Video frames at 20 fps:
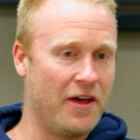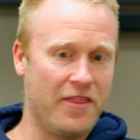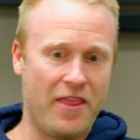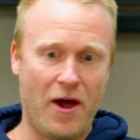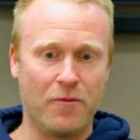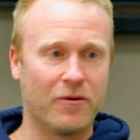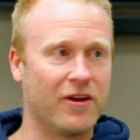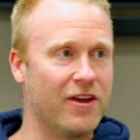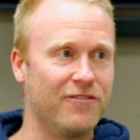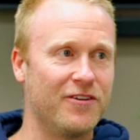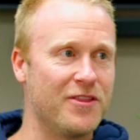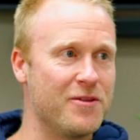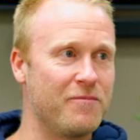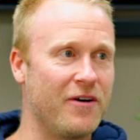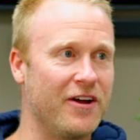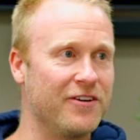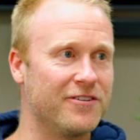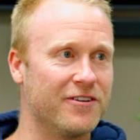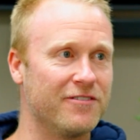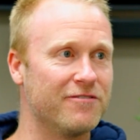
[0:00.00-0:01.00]
And that will give you the
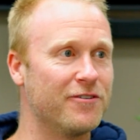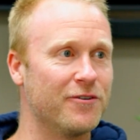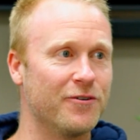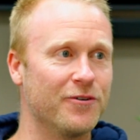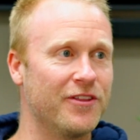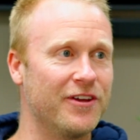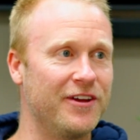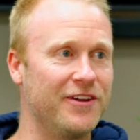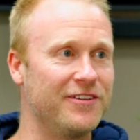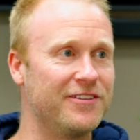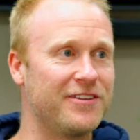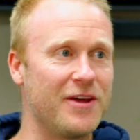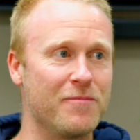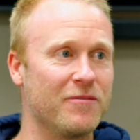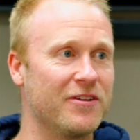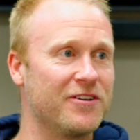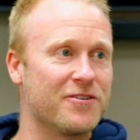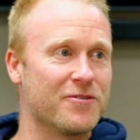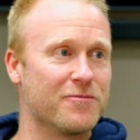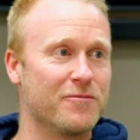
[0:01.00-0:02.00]
budget for the
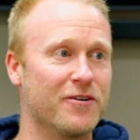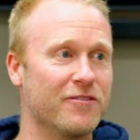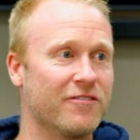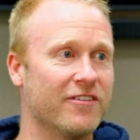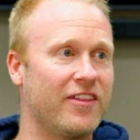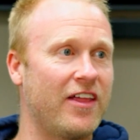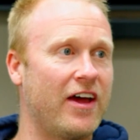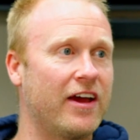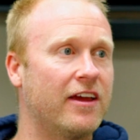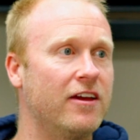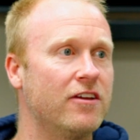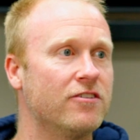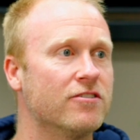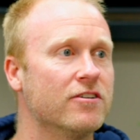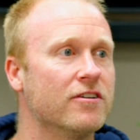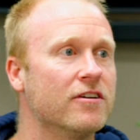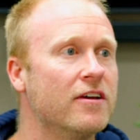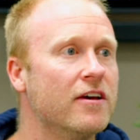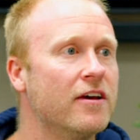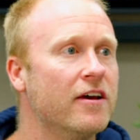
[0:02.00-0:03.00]
demolition removal of that
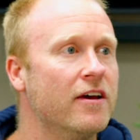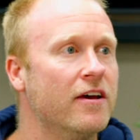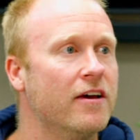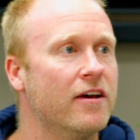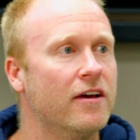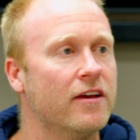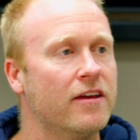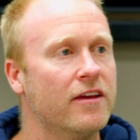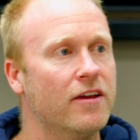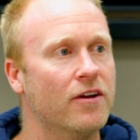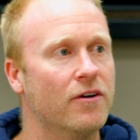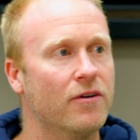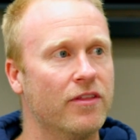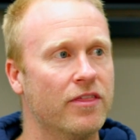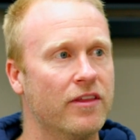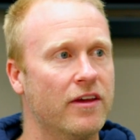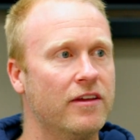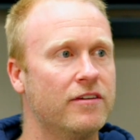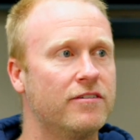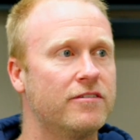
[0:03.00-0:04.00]
kitchen.
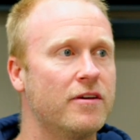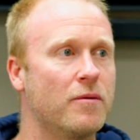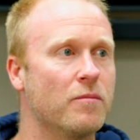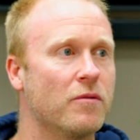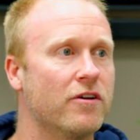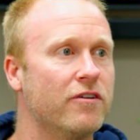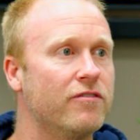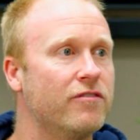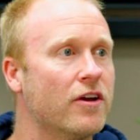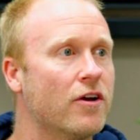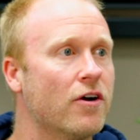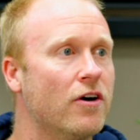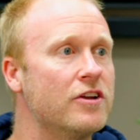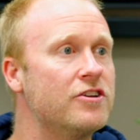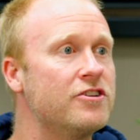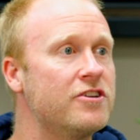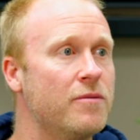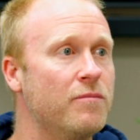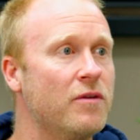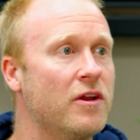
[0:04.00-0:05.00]
And similar, if you've got a
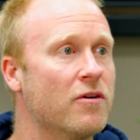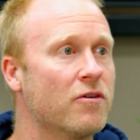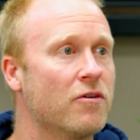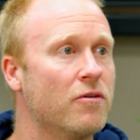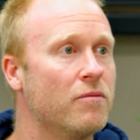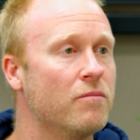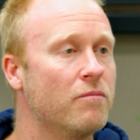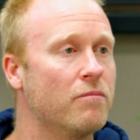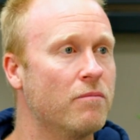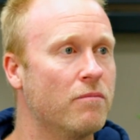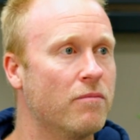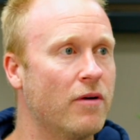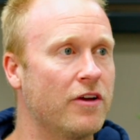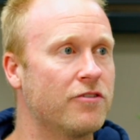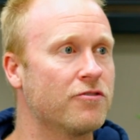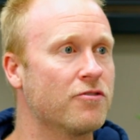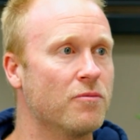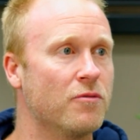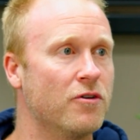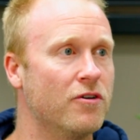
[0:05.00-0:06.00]
chimney
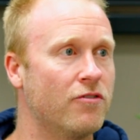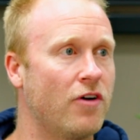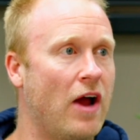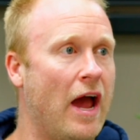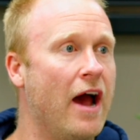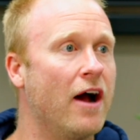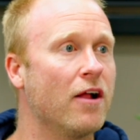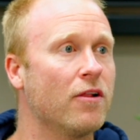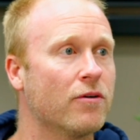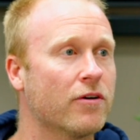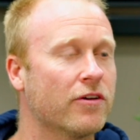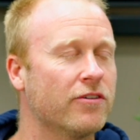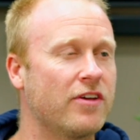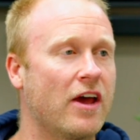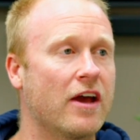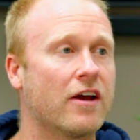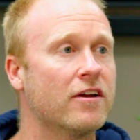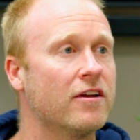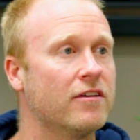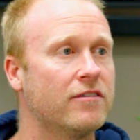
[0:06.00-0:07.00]
breast removal, how long is
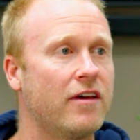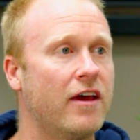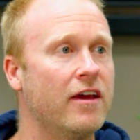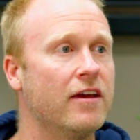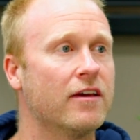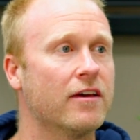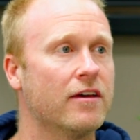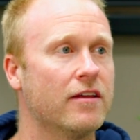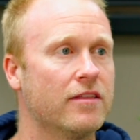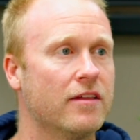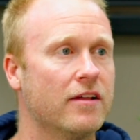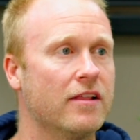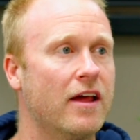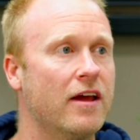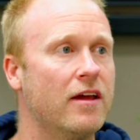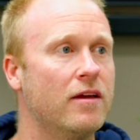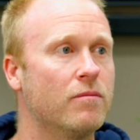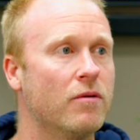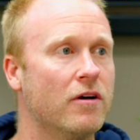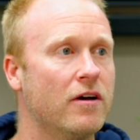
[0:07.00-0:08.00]
that going to take the
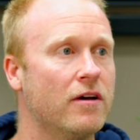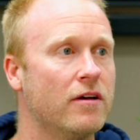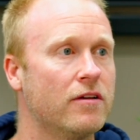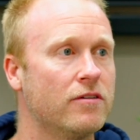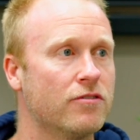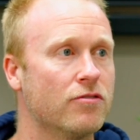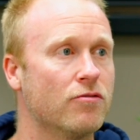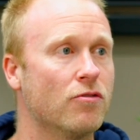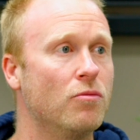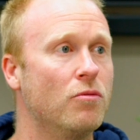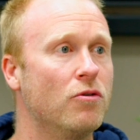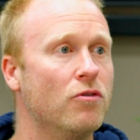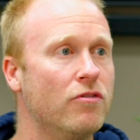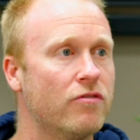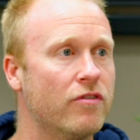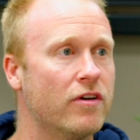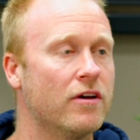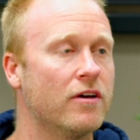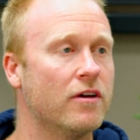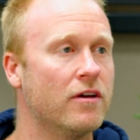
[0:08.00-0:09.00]
labor to remove
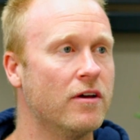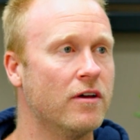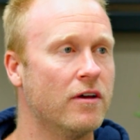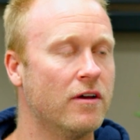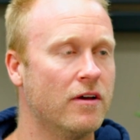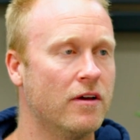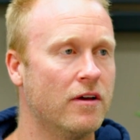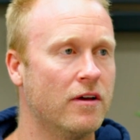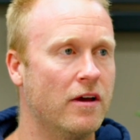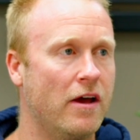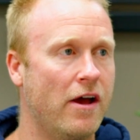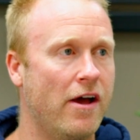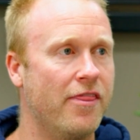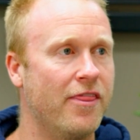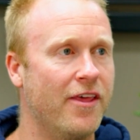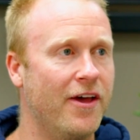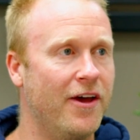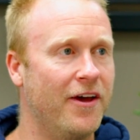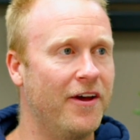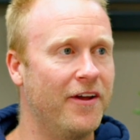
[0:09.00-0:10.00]
it? And
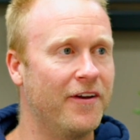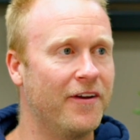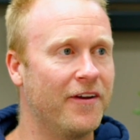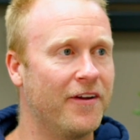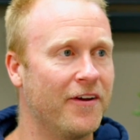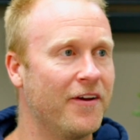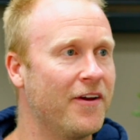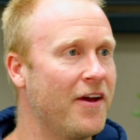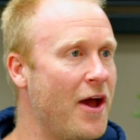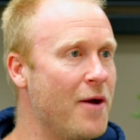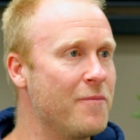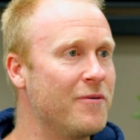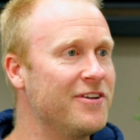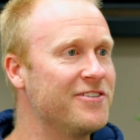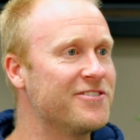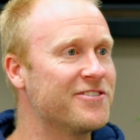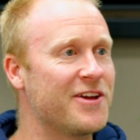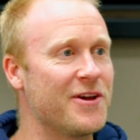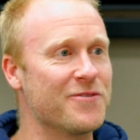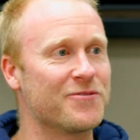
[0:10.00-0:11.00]
then how many
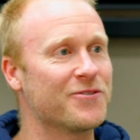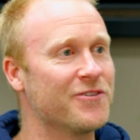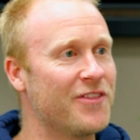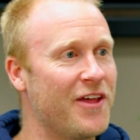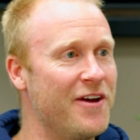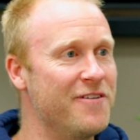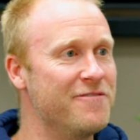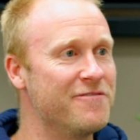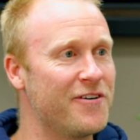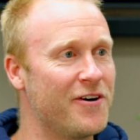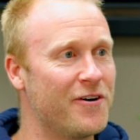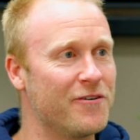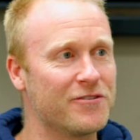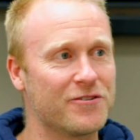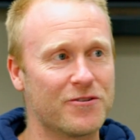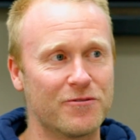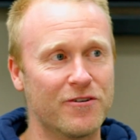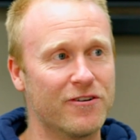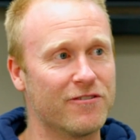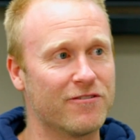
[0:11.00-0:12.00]
skips would that involve
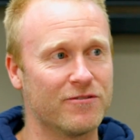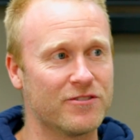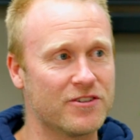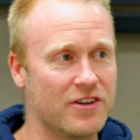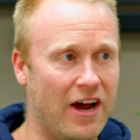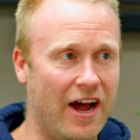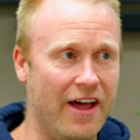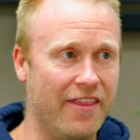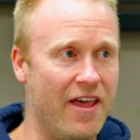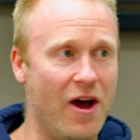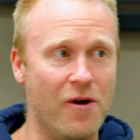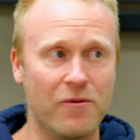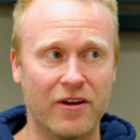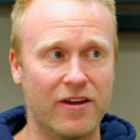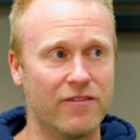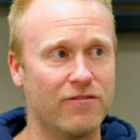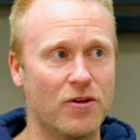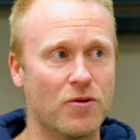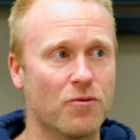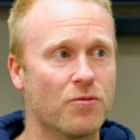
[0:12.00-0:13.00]
to remove from site, and that will
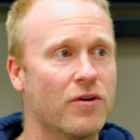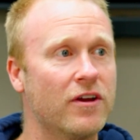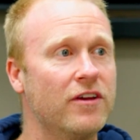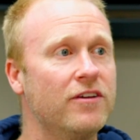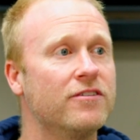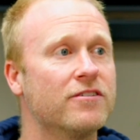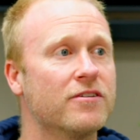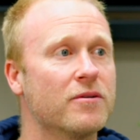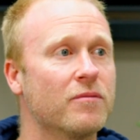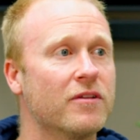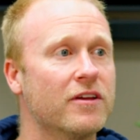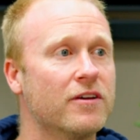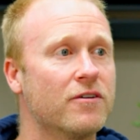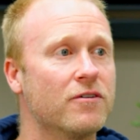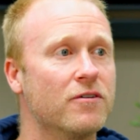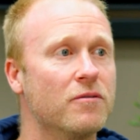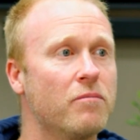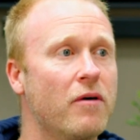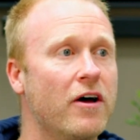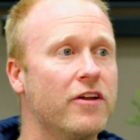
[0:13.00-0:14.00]
give you a reasonably
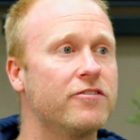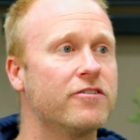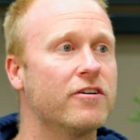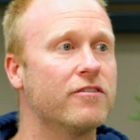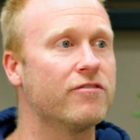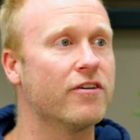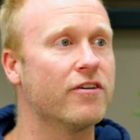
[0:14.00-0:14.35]
good budget